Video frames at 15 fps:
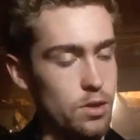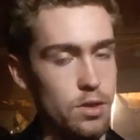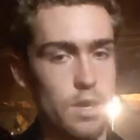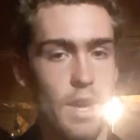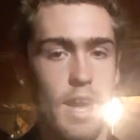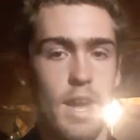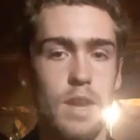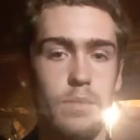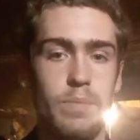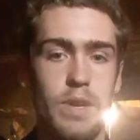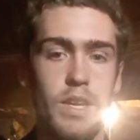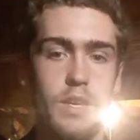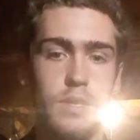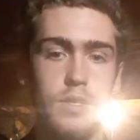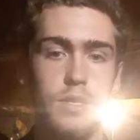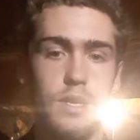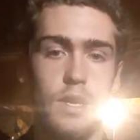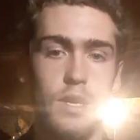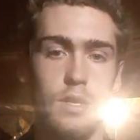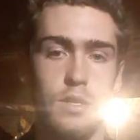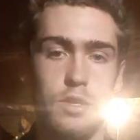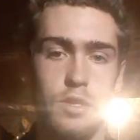the hand piece
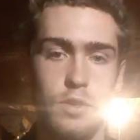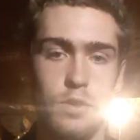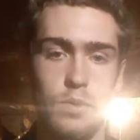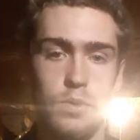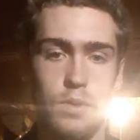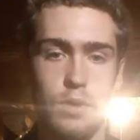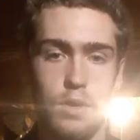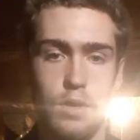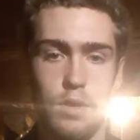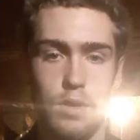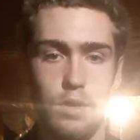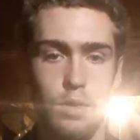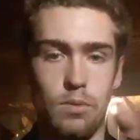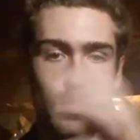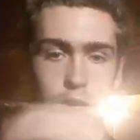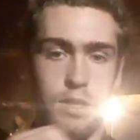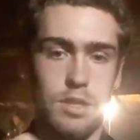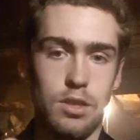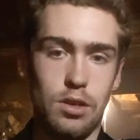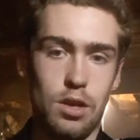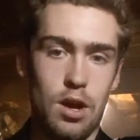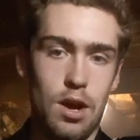into the rest of
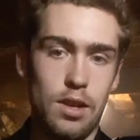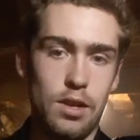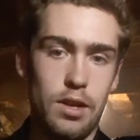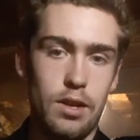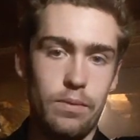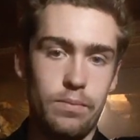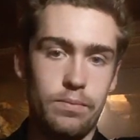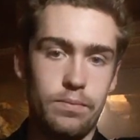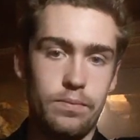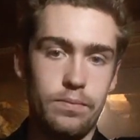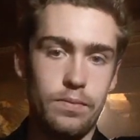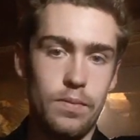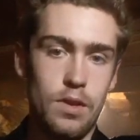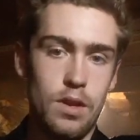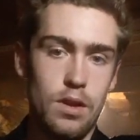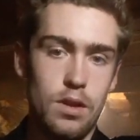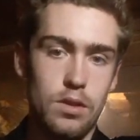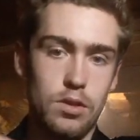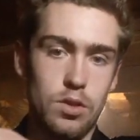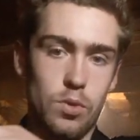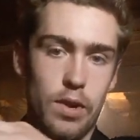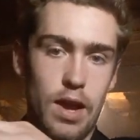the gauntlet.
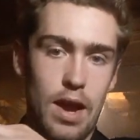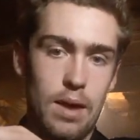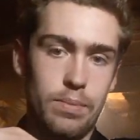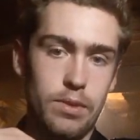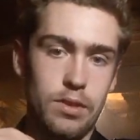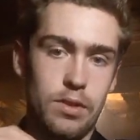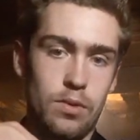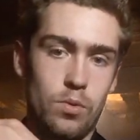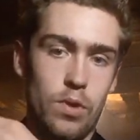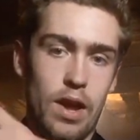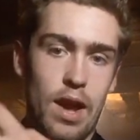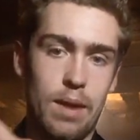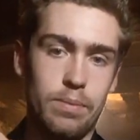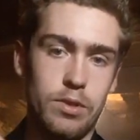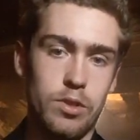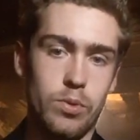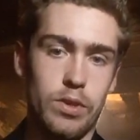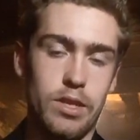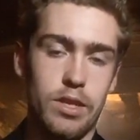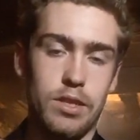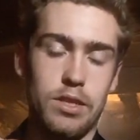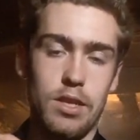So what happens with
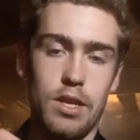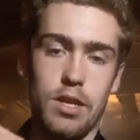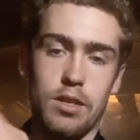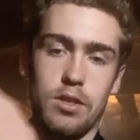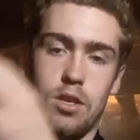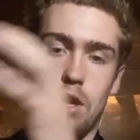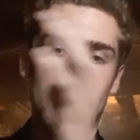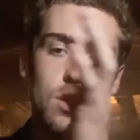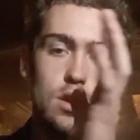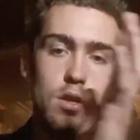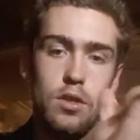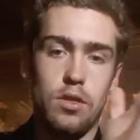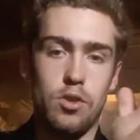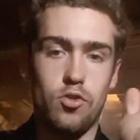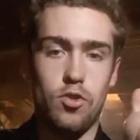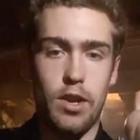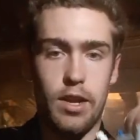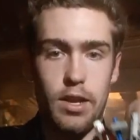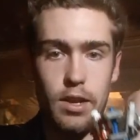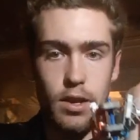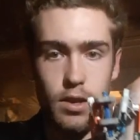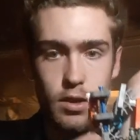this is the
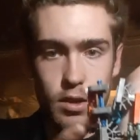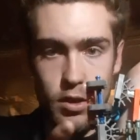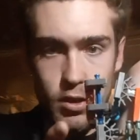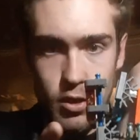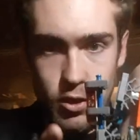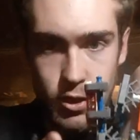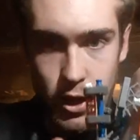trick is